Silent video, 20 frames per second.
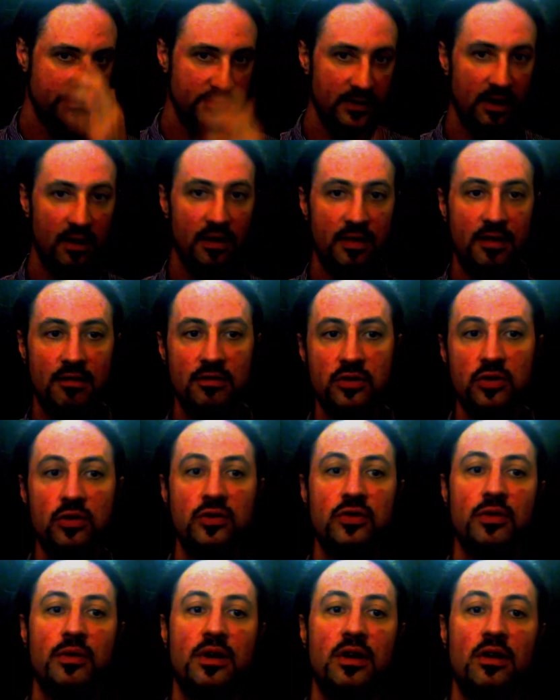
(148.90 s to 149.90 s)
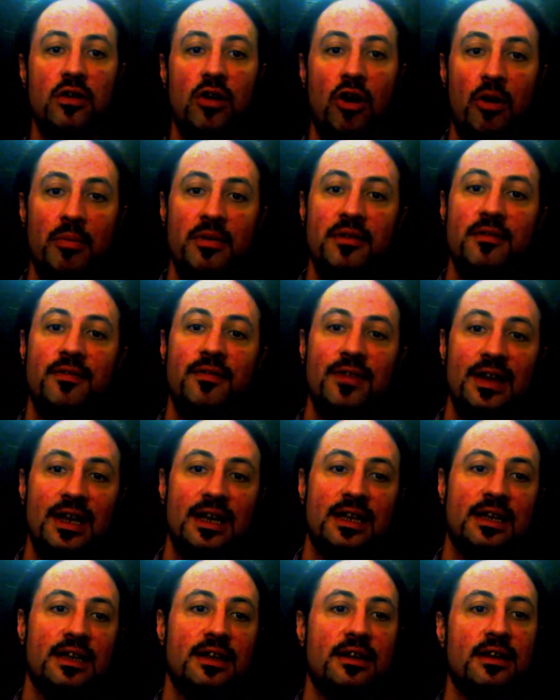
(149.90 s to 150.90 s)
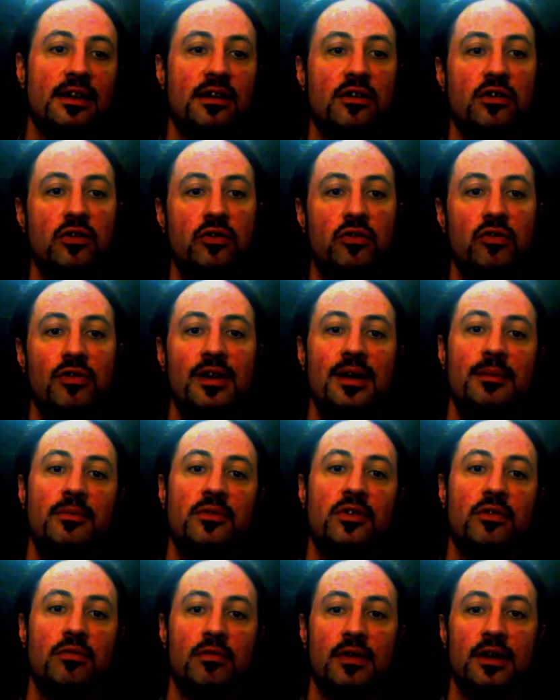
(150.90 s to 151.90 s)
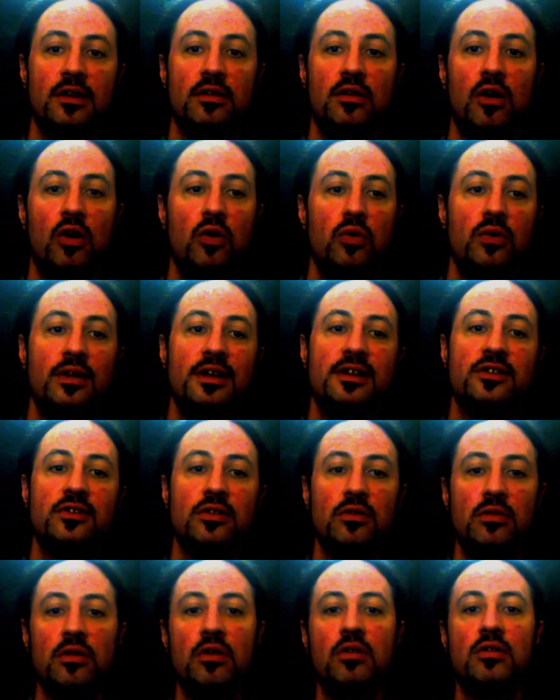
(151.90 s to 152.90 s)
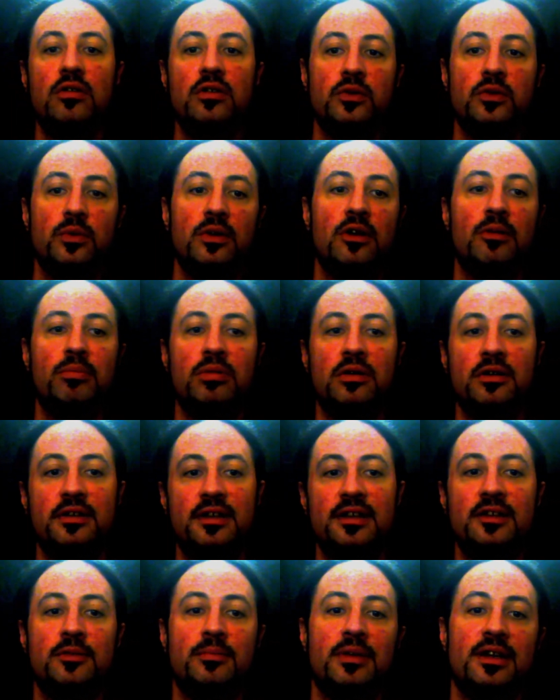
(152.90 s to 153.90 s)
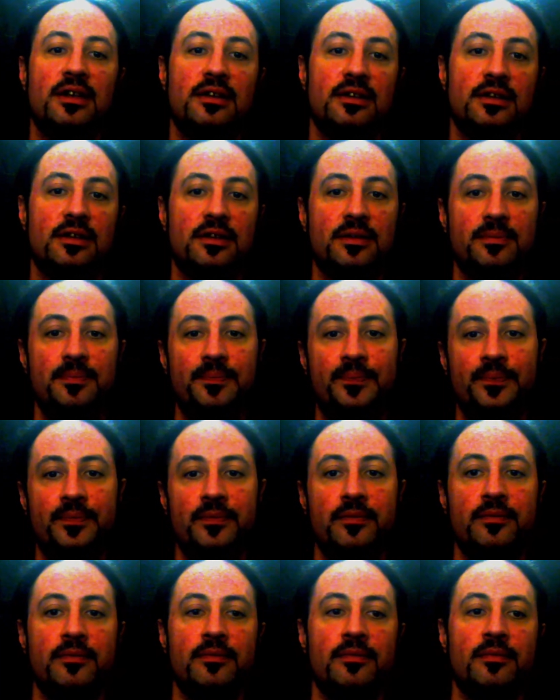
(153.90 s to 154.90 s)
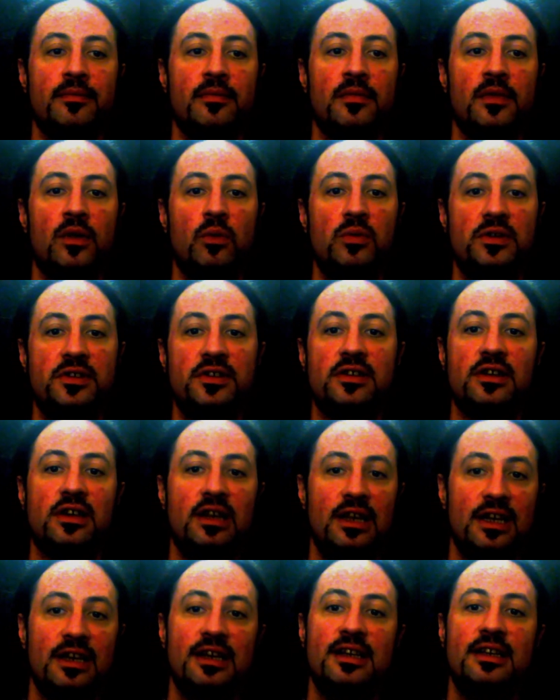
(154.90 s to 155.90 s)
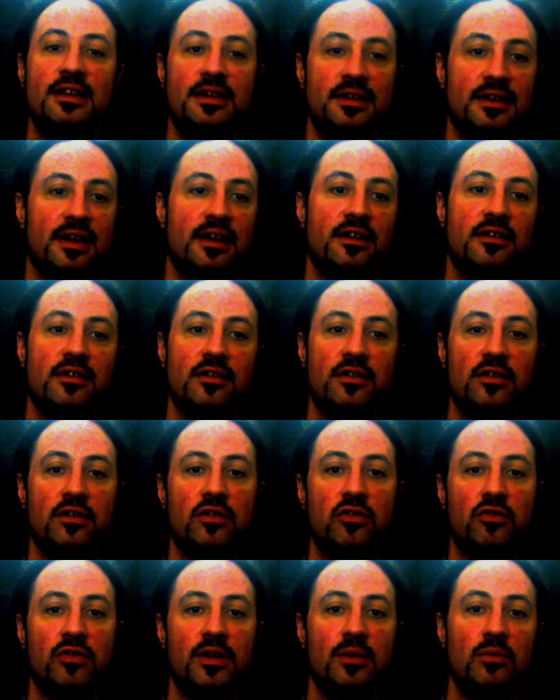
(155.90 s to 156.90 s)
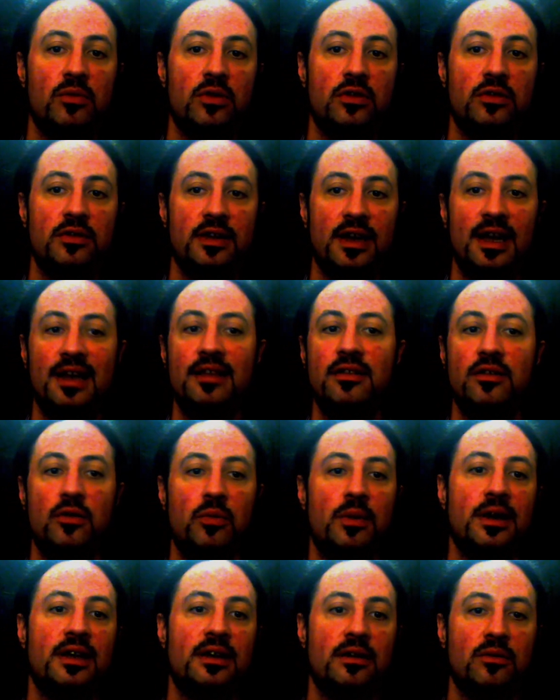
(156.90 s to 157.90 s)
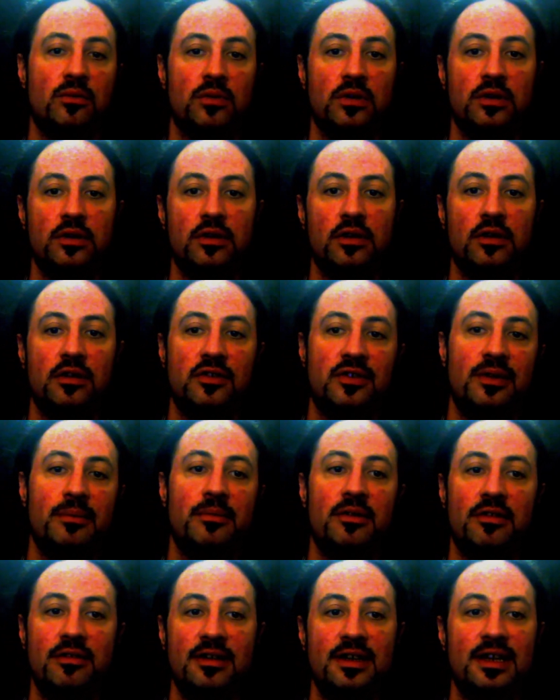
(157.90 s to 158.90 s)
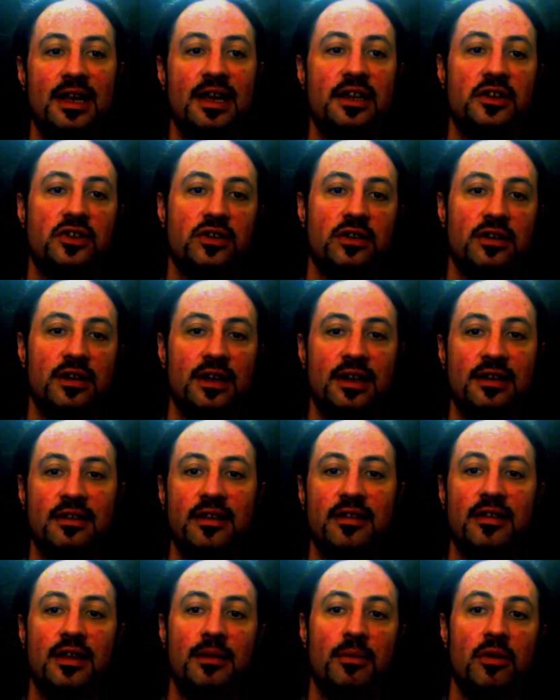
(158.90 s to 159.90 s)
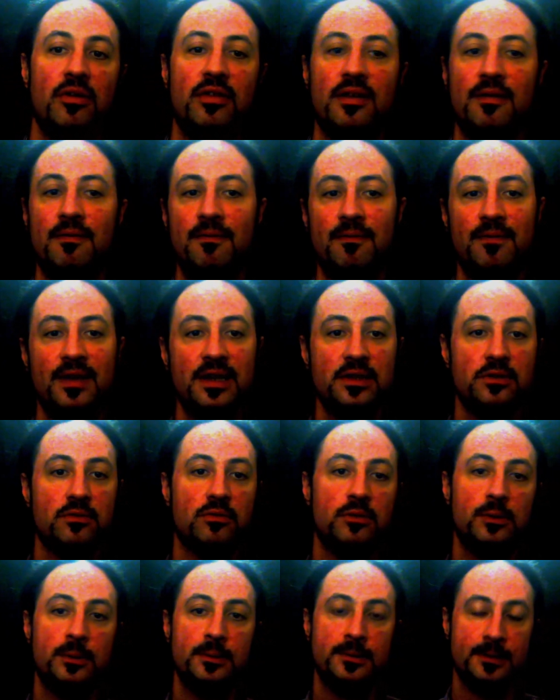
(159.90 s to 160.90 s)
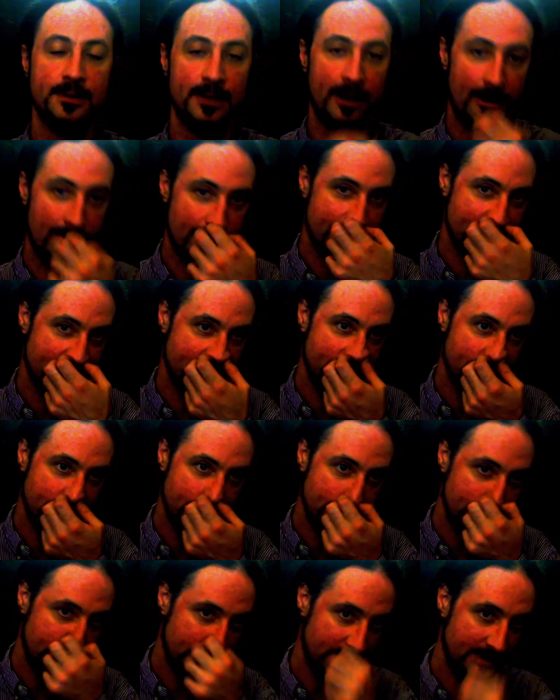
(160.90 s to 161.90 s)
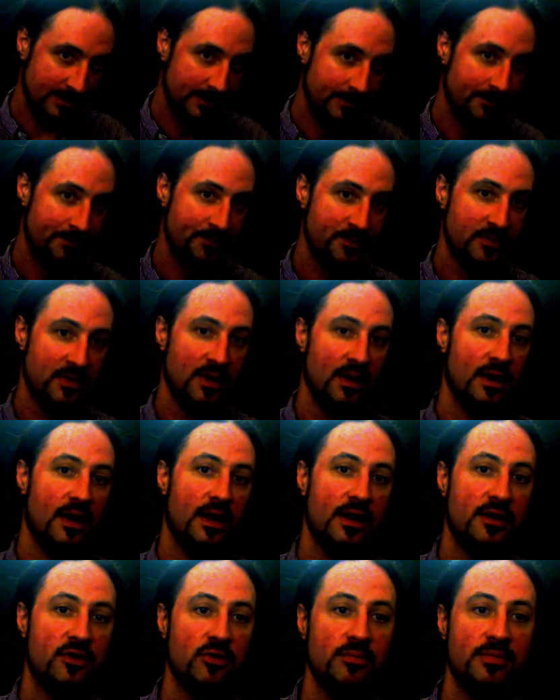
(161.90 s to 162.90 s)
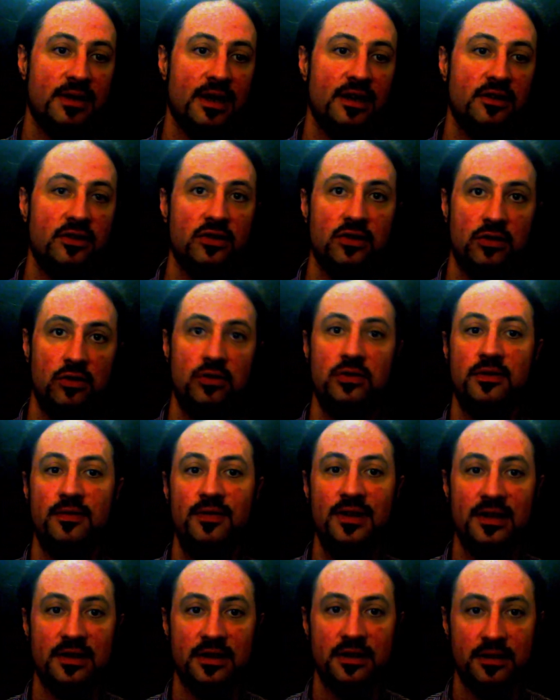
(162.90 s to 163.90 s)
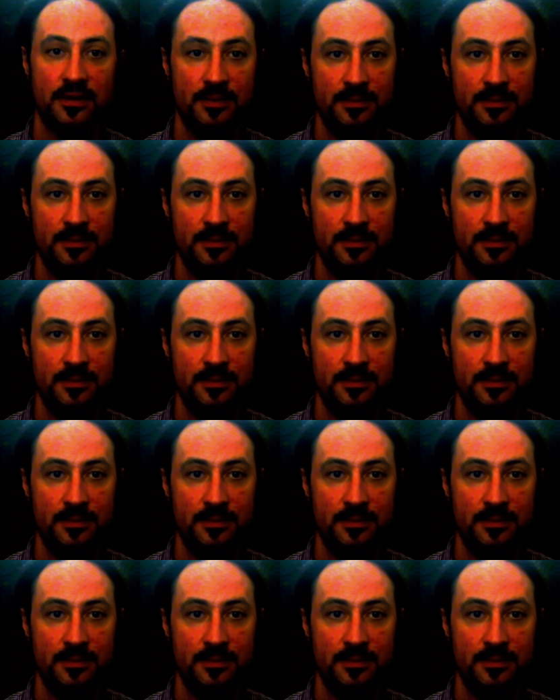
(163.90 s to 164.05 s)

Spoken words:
There is also a common feeling that our dreams are real only so long as we are participating in them, which is a clear indicator that the dream world and the waking world are similar in nature, in that they both have fixed rules and narrative, and in some cases laws of physics.